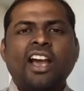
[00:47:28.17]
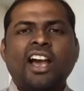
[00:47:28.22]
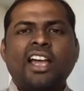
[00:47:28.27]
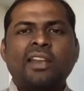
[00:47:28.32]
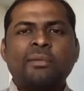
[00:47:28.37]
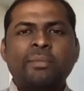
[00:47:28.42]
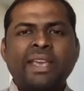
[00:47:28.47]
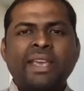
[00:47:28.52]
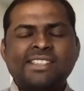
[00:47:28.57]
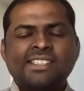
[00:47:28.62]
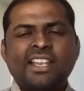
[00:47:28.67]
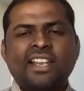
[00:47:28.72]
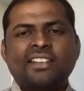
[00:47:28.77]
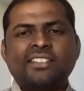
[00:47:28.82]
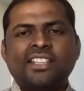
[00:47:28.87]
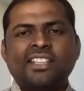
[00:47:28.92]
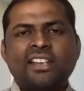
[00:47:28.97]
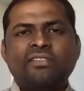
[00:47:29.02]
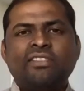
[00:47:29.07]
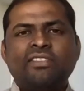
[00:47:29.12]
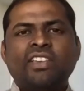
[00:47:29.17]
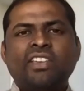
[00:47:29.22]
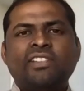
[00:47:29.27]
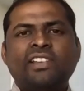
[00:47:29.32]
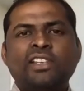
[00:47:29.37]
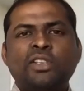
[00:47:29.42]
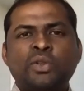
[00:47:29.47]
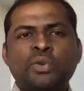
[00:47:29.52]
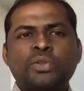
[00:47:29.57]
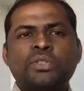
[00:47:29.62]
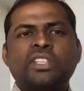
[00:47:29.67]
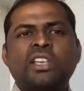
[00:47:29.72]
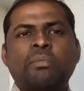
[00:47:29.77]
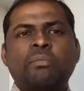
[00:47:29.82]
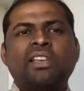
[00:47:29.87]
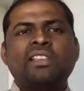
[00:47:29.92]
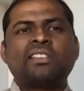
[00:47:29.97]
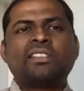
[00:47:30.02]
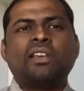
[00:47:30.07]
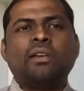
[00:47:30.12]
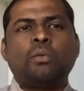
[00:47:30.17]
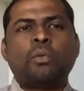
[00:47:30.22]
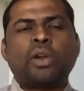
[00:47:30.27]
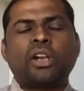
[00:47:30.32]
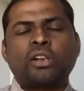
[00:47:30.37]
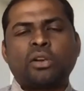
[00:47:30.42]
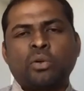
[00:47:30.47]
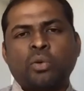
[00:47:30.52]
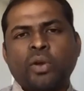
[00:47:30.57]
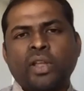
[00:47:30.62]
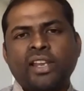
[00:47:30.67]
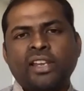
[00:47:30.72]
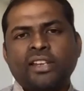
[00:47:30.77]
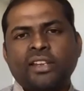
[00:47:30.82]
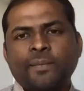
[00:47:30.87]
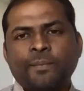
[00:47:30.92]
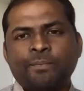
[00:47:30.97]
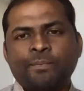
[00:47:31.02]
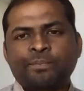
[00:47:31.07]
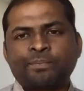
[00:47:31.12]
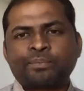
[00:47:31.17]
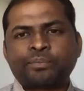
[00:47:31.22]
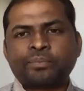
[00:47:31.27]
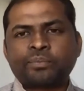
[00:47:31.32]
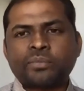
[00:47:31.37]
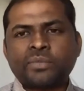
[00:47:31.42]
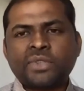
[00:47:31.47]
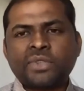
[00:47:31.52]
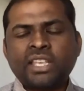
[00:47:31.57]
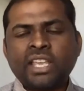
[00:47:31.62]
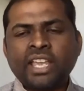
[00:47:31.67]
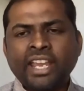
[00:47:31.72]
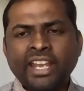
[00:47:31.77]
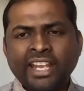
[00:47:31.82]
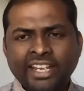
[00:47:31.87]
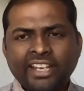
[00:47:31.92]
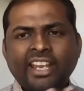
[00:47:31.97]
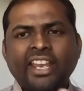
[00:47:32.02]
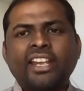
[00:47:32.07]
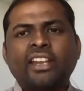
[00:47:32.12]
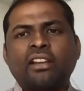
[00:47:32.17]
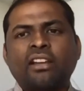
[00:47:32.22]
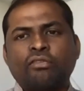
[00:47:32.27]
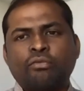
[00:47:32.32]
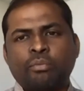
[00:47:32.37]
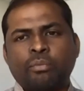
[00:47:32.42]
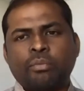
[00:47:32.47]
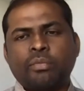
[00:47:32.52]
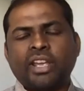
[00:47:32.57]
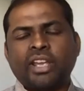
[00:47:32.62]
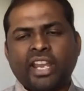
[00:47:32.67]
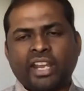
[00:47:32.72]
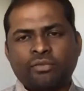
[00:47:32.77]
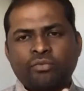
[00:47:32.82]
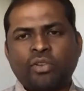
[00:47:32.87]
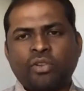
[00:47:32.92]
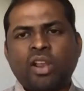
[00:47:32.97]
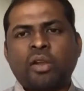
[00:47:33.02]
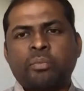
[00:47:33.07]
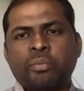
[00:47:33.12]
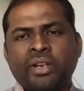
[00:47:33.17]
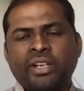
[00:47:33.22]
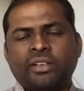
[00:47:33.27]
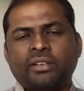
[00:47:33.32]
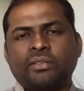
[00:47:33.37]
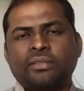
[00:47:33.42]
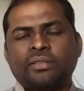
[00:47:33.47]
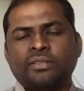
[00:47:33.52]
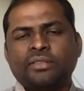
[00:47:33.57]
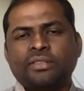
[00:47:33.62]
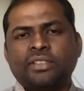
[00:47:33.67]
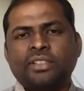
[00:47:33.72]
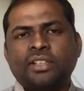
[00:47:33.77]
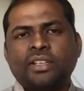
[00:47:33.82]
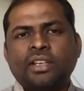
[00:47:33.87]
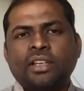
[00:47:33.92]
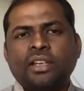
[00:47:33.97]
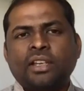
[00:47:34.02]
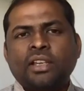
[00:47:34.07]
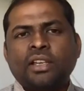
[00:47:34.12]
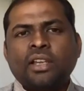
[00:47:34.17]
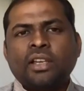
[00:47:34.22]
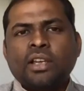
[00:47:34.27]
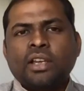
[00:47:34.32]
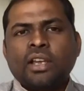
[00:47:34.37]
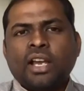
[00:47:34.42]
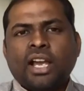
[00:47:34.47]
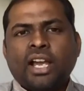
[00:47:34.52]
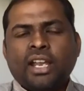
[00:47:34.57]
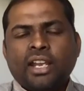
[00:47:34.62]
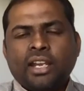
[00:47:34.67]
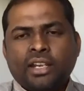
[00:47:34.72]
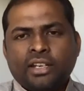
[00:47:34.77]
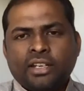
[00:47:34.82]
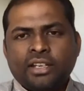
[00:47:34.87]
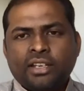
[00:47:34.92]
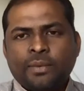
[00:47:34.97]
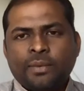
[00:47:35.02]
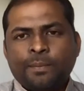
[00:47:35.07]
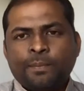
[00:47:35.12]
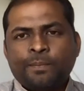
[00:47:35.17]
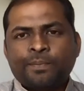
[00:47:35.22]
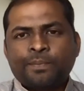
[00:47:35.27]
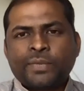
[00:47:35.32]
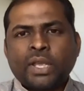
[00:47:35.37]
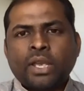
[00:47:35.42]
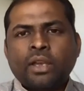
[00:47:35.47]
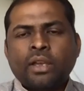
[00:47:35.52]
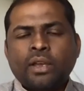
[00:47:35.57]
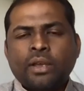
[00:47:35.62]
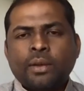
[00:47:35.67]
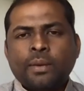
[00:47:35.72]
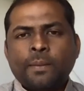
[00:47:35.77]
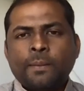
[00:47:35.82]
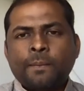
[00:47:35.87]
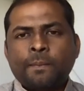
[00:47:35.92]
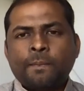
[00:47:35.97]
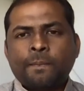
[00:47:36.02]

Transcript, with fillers: and based on that we will use them as a water quality indicator of environment and uh, uh,